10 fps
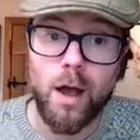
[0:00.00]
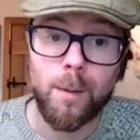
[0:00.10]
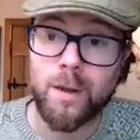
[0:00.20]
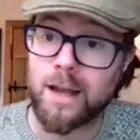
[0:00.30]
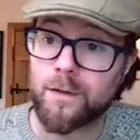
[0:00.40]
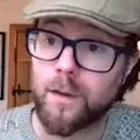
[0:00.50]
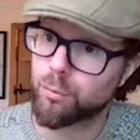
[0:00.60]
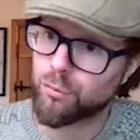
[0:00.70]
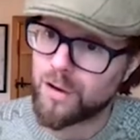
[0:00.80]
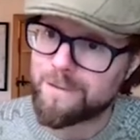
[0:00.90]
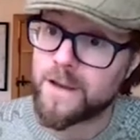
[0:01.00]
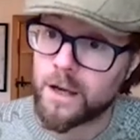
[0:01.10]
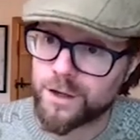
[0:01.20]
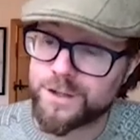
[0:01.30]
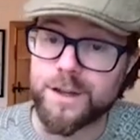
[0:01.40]
um, in the
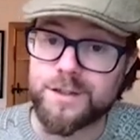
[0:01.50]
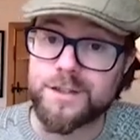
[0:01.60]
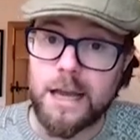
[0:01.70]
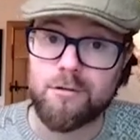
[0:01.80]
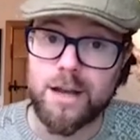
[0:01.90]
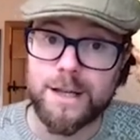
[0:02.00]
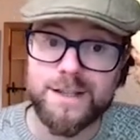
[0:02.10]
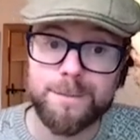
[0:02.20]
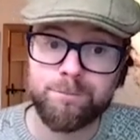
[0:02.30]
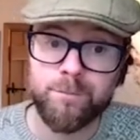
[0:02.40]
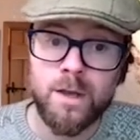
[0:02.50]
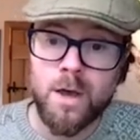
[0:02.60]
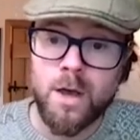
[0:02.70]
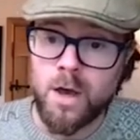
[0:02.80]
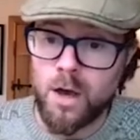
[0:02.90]
previous series.
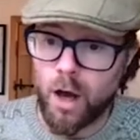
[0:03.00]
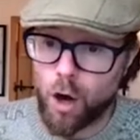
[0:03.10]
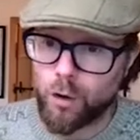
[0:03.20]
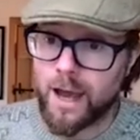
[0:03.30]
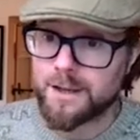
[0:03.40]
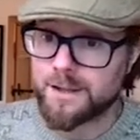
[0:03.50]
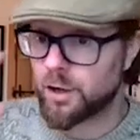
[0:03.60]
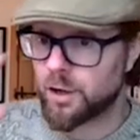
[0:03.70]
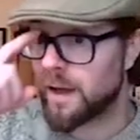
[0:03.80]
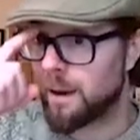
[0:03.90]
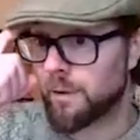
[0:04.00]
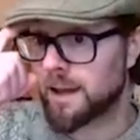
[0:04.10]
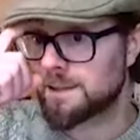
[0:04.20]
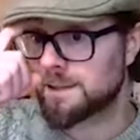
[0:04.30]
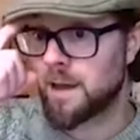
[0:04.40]
Okay, so that
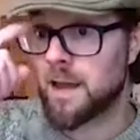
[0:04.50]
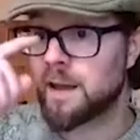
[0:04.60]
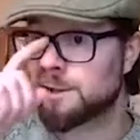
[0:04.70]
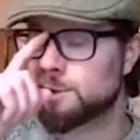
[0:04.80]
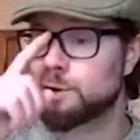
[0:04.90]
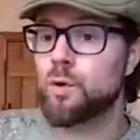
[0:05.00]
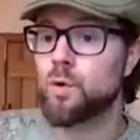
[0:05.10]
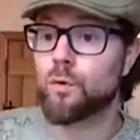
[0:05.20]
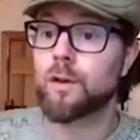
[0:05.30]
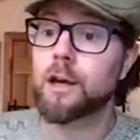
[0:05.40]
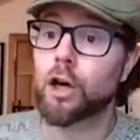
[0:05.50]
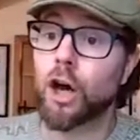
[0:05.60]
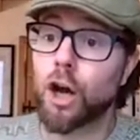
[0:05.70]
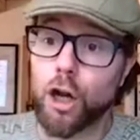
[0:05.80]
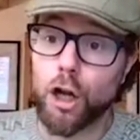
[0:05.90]
brings me to the
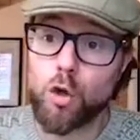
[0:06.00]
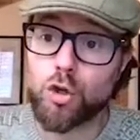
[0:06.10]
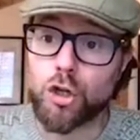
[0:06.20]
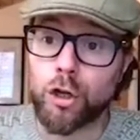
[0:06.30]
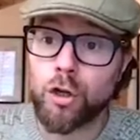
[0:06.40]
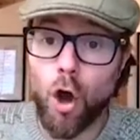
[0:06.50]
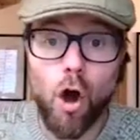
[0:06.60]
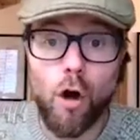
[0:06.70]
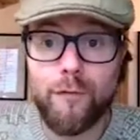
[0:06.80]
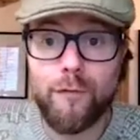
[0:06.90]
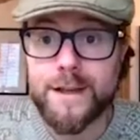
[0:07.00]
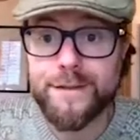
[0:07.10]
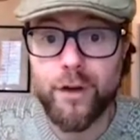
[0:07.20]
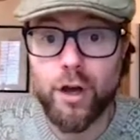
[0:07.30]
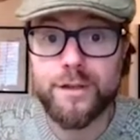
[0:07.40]
conclusion of this
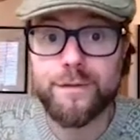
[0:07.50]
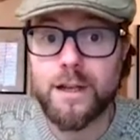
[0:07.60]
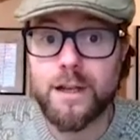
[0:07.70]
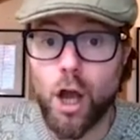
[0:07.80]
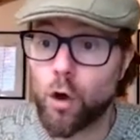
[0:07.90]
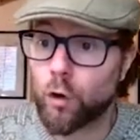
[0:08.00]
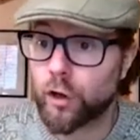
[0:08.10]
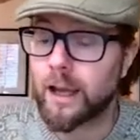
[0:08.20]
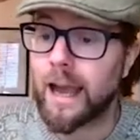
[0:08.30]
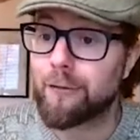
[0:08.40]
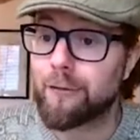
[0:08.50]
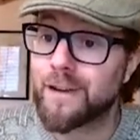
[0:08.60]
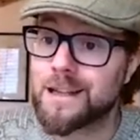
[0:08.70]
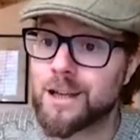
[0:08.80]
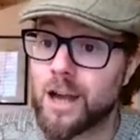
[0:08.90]
first video looking at
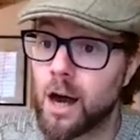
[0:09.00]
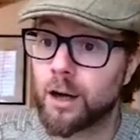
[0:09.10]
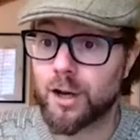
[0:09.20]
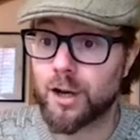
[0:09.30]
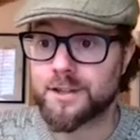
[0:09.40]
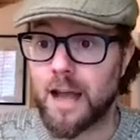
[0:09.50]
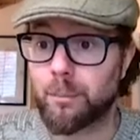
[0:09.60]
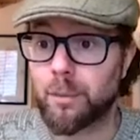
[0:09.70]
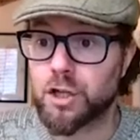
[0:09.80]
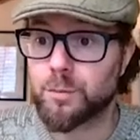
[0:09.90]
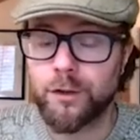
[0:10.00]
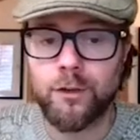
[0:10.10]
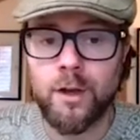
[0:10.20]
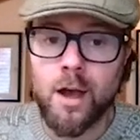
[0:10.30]
vineyard establishment.